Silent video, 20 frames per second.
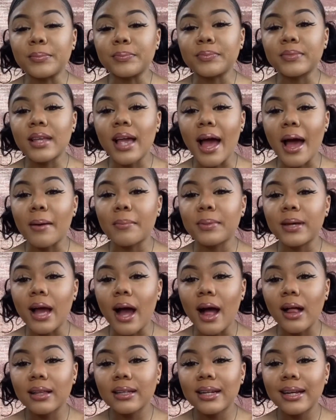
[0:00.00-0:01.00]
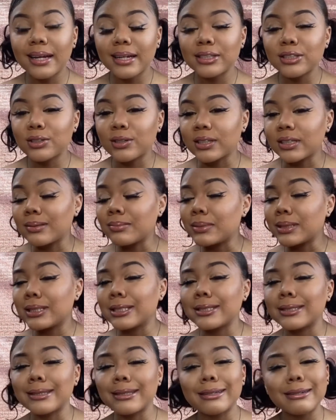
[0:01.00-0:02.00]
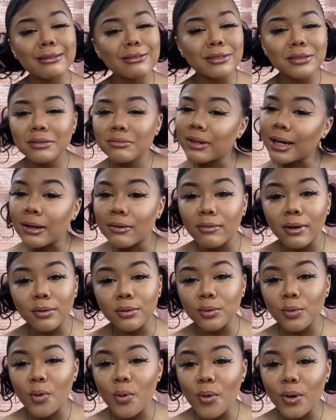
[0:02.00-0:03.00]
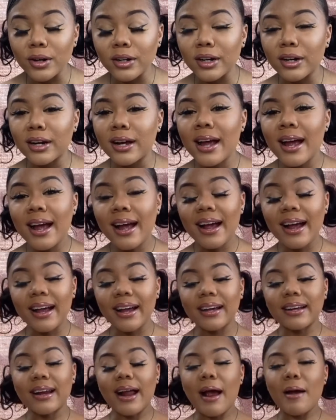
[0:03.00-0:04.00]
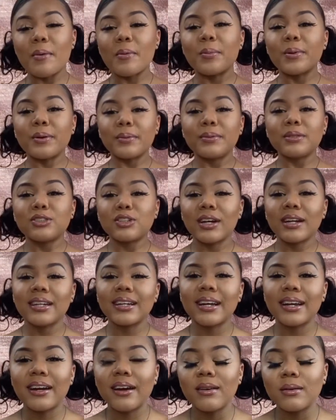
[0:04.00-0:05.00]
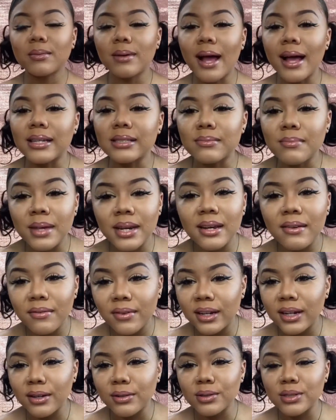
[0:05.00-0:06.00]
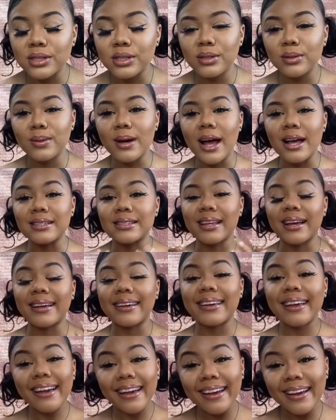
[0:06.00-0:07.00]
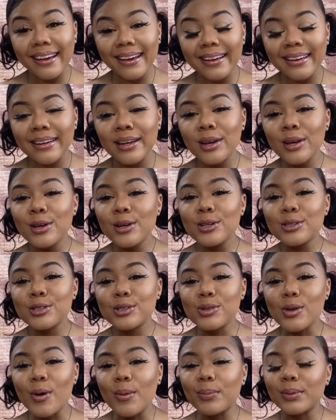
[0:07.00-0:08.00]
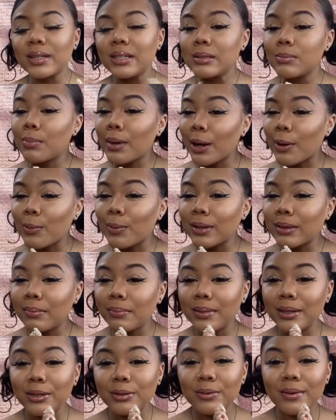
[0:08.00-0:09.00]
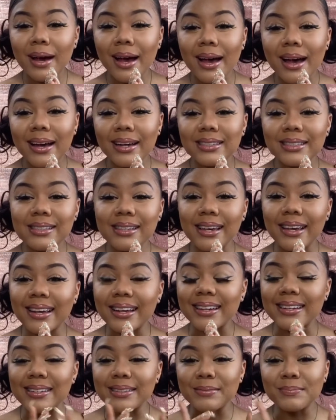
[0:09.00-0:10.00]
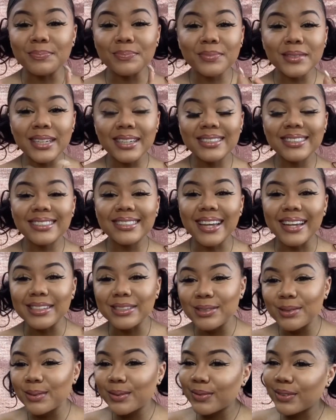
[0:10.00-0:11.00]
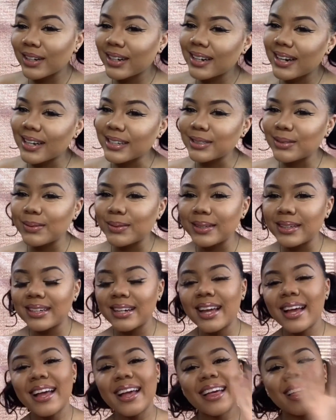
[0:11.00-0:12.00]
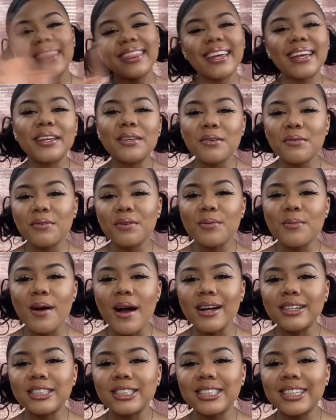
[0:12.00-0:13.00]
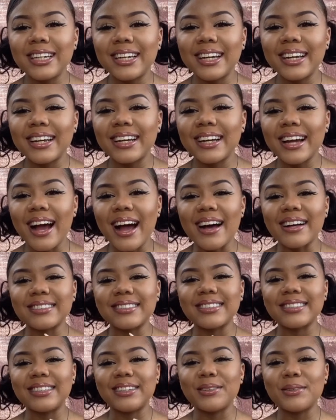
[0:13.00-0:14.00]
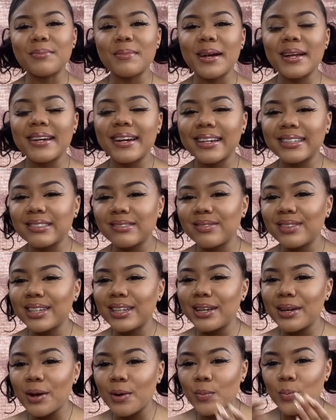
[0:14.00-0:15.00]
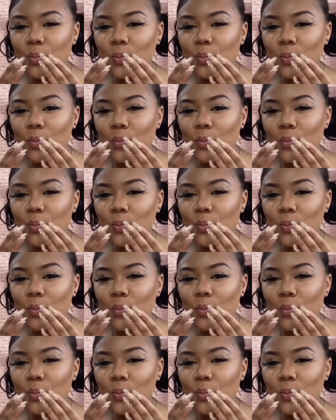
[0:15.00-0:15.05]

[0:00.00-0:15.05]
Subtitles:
Happy holidays. Christmas is literally right around the corner, and I will be trying to get out as many videos to you as I can. So please bear with me, you guys, and stay tuned for the next one. Thank you for watching. I'll see you in my next video.